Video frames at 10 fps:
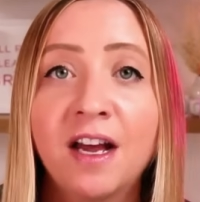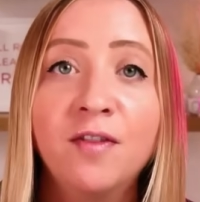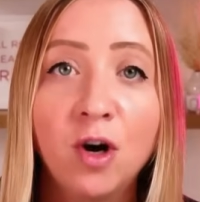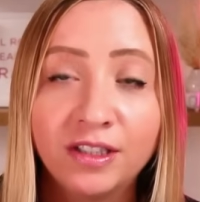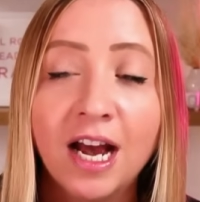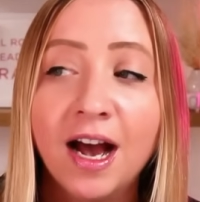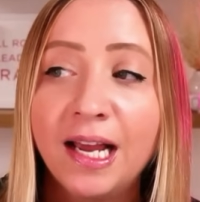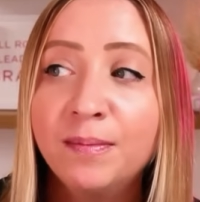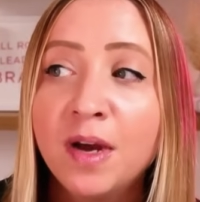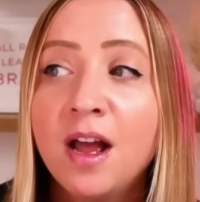of all
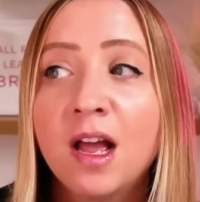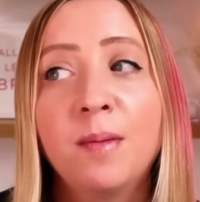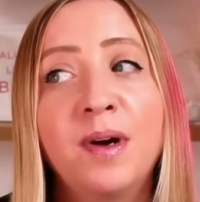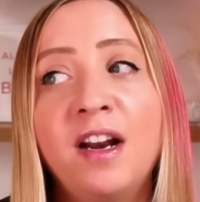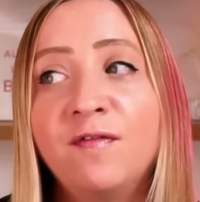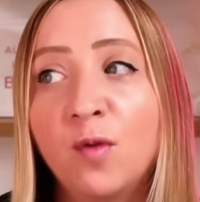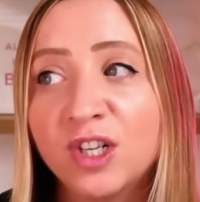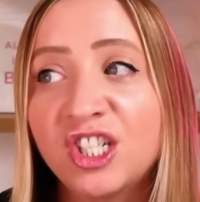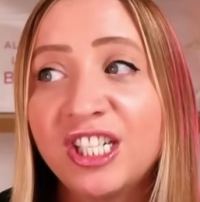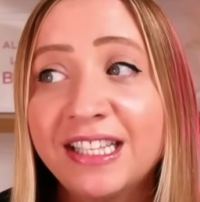time, but
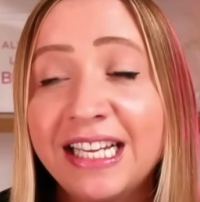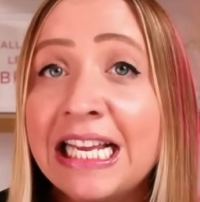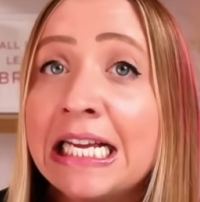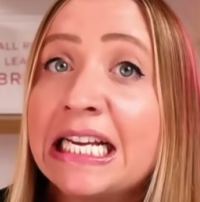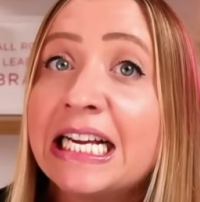unfortunately,